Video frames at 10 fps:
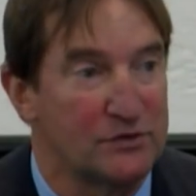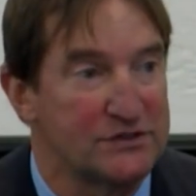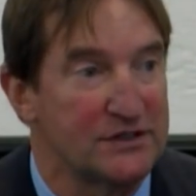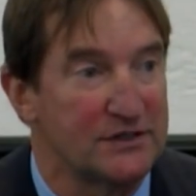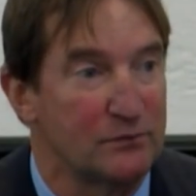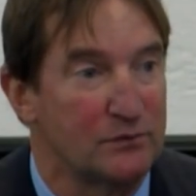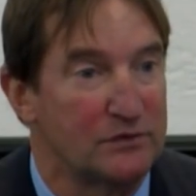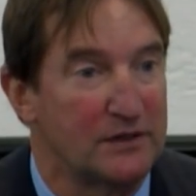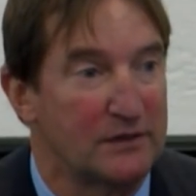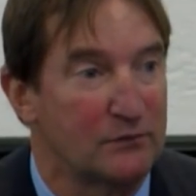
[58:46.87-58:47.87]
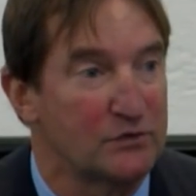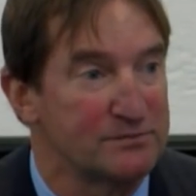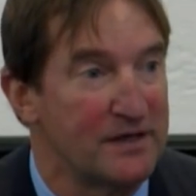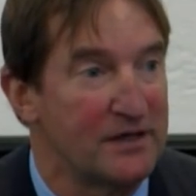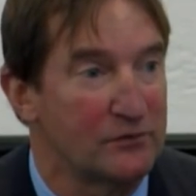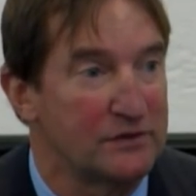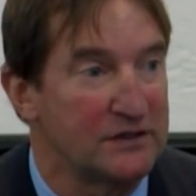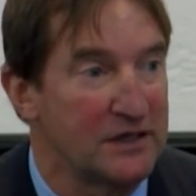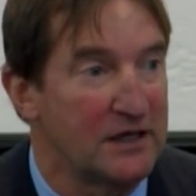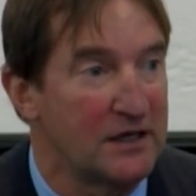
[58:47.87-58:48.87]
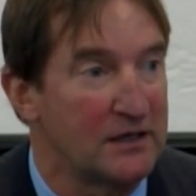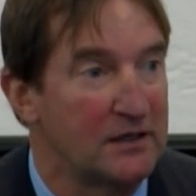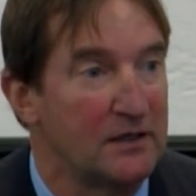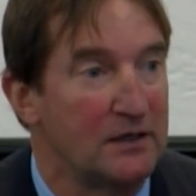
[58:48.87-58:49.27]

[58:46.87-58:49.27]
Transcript: we said that it was male DNA.